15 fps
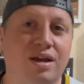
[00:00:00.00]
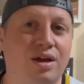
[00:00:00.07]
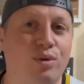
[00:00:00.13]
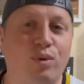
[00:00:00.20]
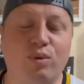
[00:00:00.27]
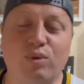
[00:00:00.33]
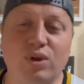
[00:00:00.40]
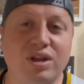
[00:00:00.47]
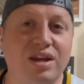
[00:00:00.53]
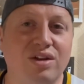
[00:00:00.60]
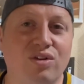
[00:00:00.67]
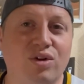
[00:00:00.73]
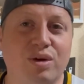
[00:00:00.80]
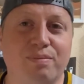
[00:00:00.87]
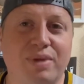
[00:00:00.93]
really didn't
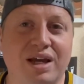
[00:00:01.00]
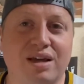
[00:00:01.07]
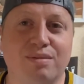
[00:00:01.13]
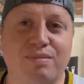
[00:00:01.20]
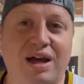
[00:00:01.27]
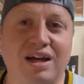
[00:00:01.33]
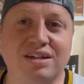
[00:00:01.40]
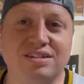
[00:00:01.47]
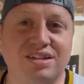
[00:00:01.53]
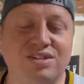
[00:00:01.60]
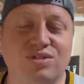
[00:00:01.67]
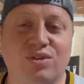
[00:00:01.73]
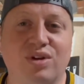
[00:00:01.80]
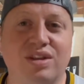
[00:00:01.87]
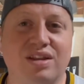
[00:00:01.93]
look at Beckett magazines
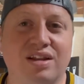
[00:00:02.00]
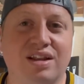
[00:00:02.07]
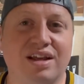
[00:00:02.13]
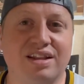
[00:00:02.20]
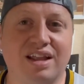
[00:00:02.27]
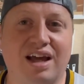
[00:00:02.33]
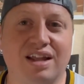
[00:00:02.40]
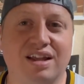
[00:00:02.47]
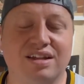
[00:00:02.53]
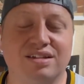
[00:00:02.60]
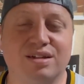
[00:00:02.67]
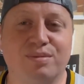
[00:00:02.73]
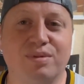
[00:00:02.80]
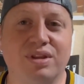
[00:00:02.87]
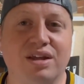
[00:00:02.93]
or anything like that, like
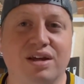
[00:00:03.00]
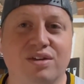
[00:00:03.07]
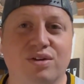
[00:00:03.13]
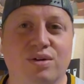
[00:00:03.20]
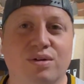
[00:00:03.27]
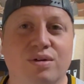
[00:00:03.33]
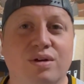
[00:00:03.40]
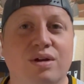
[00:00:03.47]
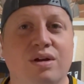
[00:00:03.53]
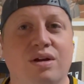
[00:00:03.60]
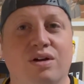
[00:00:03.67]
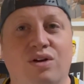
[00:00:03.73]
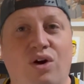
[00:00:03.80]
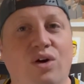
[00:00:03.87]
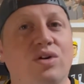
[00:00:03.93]
some of the other
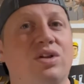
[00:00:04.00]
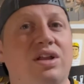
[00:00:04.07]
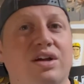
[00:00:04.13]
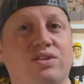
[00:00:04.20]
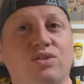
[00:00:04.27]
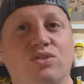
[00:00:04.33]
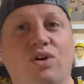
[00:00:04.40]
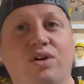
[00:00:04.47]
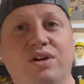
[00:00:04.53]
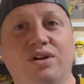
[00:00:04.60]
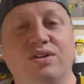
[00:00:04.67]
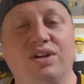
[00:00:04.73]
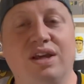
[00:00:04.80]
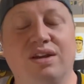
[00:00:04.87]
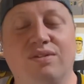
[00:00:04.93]
card collectors on here
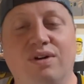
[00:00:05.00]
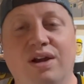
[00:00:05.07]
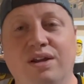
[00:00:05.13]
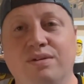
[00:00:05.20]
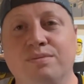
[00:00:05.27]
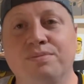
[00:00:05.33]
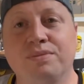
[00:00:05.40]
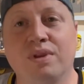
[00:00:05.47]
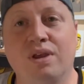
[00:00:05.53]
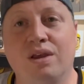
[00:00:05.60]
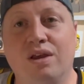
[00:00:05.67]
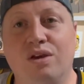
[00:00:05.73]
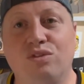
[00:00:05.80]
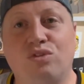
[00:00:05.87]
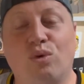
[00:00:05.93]
did, right?
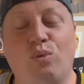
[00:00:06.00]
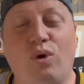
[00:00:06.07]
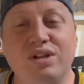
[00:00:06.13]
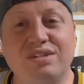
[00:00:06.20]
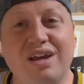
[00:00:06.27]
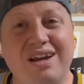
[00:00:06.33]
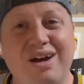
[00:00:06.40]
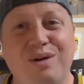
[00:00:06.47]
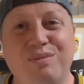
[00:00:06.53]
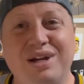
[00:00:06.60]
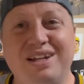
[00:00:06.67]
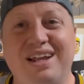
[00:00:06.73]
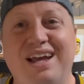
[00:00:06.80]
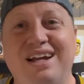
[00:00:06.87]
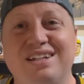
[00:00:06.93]
So once I got my
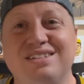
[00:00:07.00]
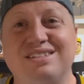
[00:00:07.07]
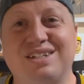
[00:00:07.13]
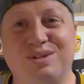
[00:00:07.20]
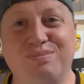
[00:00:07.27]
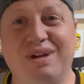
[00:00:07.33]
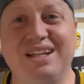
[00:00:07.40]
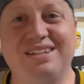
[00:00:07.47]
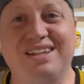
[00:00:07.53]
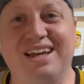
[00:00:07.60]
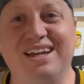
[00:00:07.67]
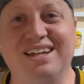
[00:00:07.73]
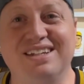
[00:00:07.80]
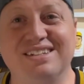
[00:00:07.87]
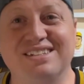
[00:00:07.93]
dad's
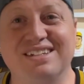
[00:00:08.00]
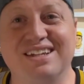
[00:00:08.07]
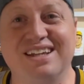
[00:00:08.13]
Clemente's,